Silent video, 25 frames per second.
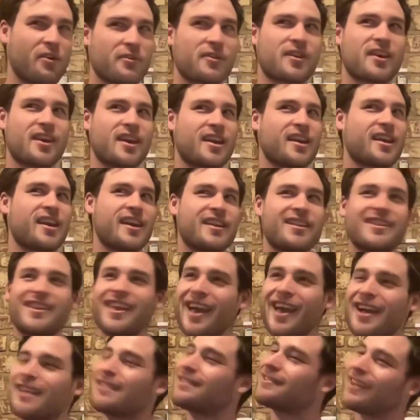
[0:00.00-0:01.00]
kick in
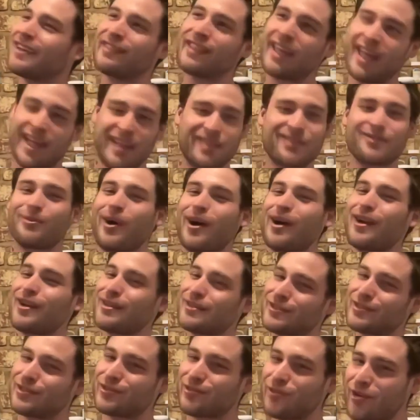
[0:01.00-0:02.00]
yet, and that's why it's
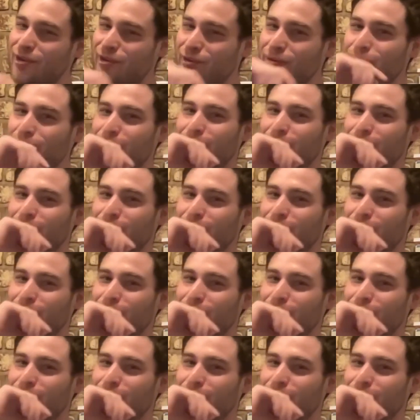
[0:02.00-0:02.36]
true.